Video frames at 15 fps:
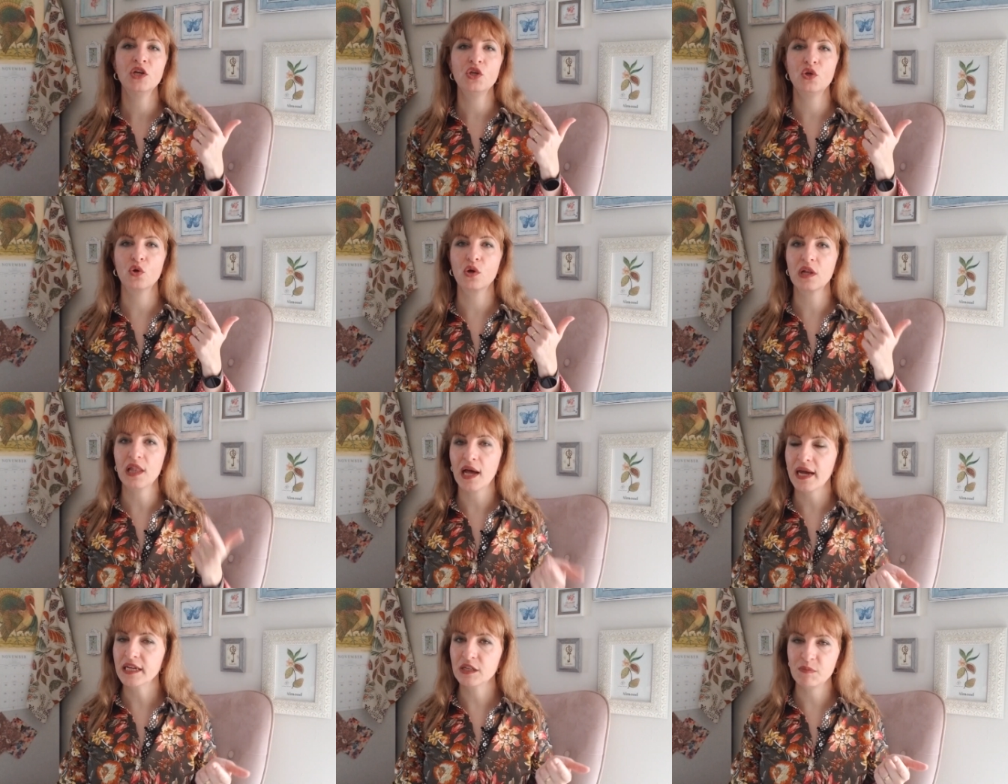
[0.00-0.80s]
your
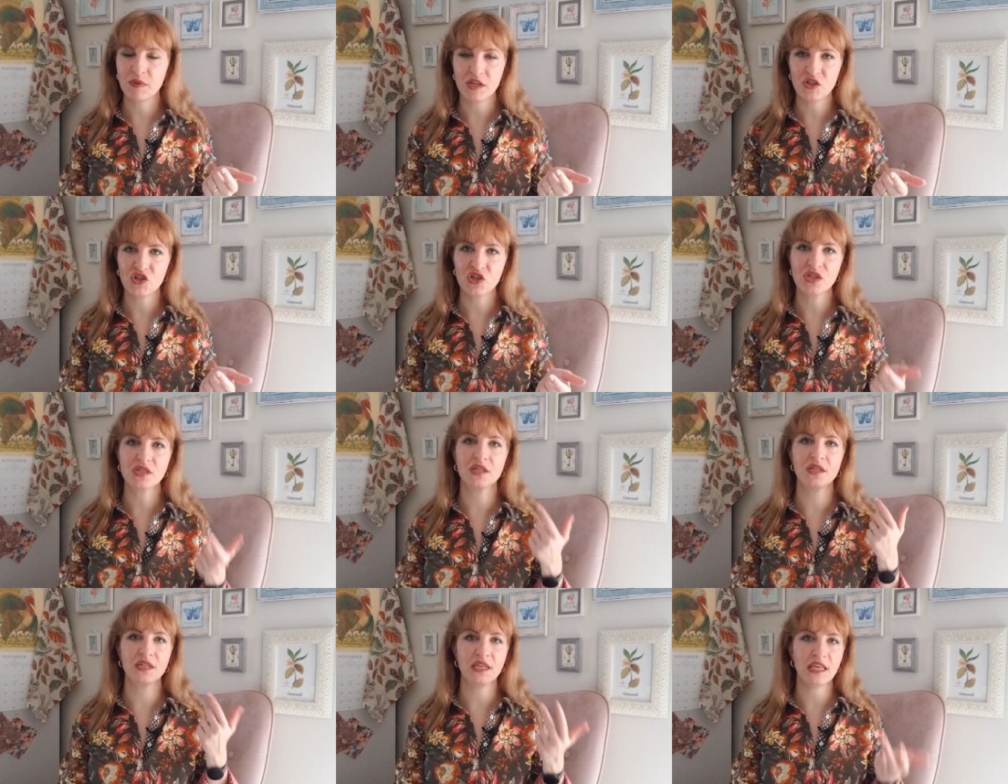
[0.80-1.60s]
client pitches
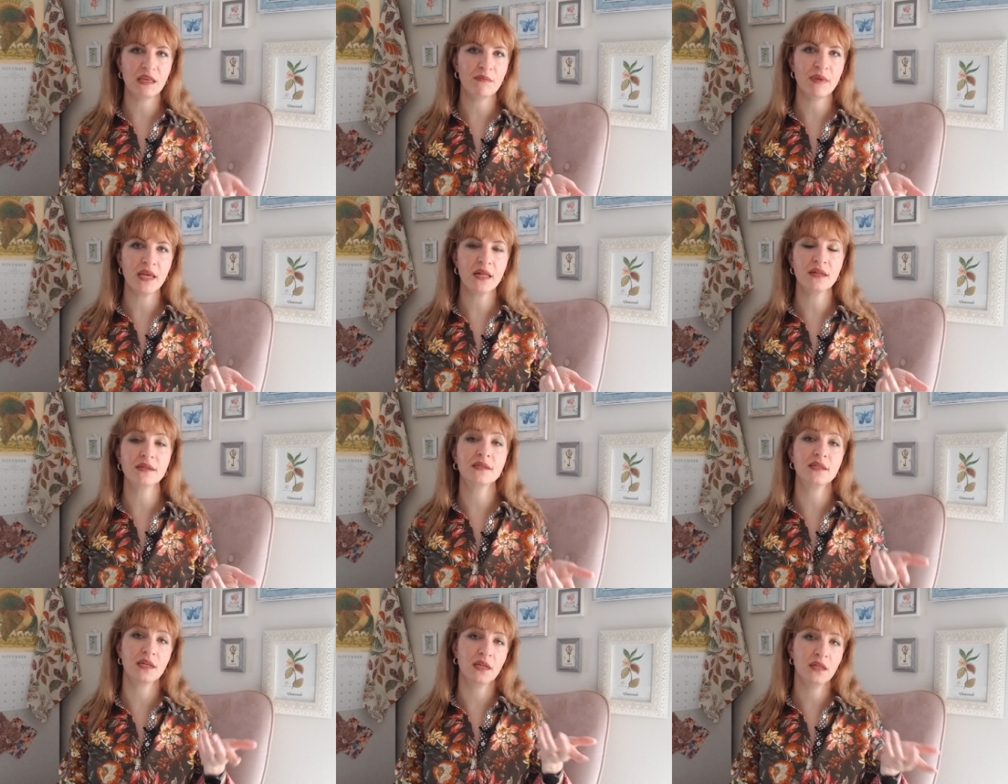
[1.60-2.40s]
and
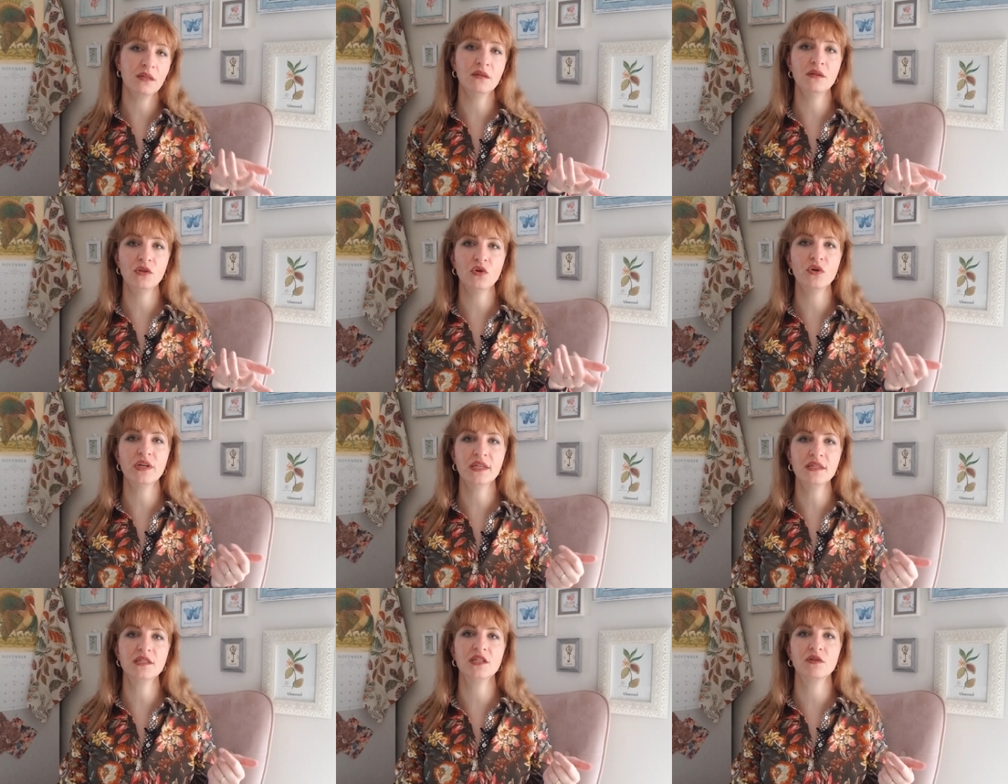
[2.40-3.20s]
emails, and your
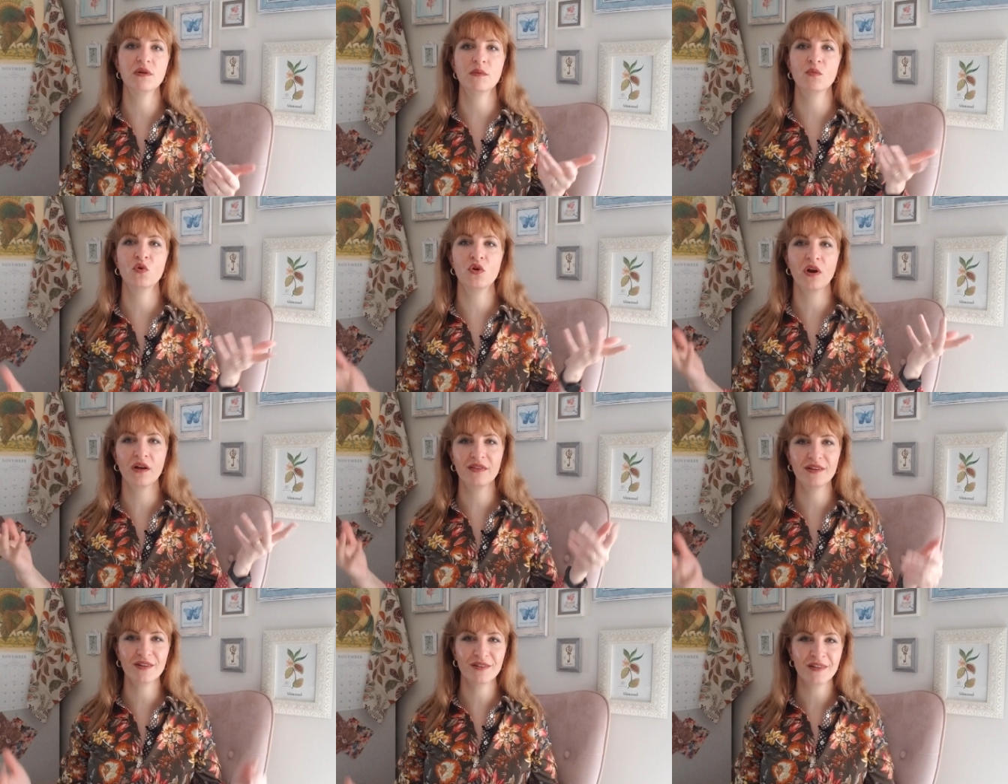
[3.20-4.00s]
Instagram or
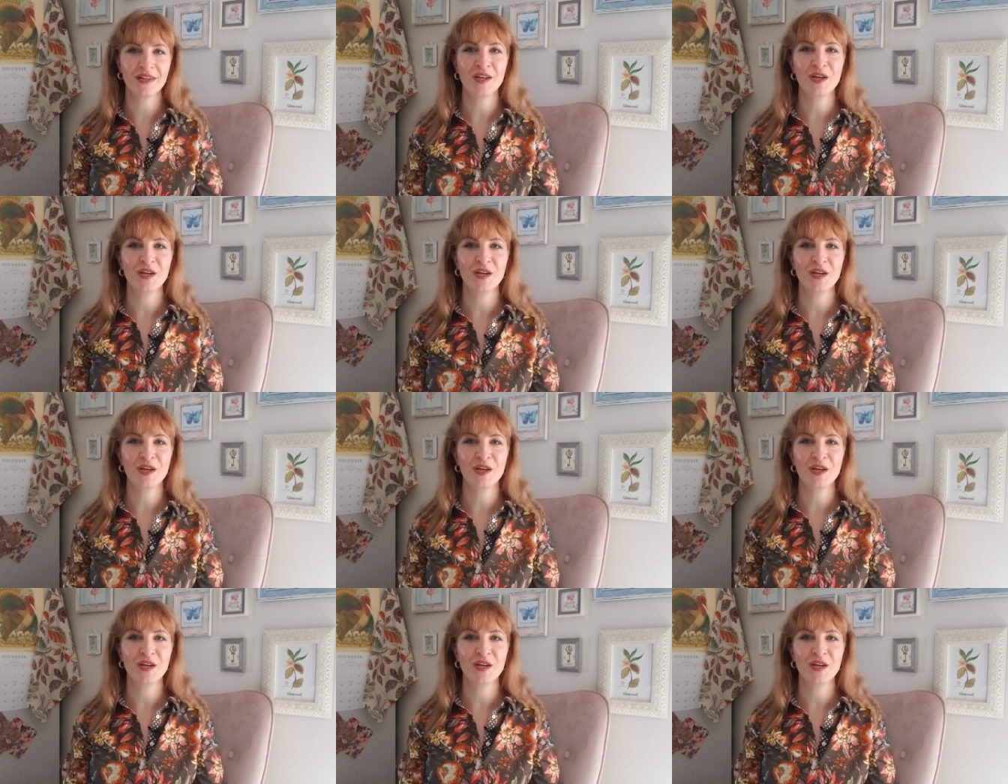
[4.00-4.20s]
other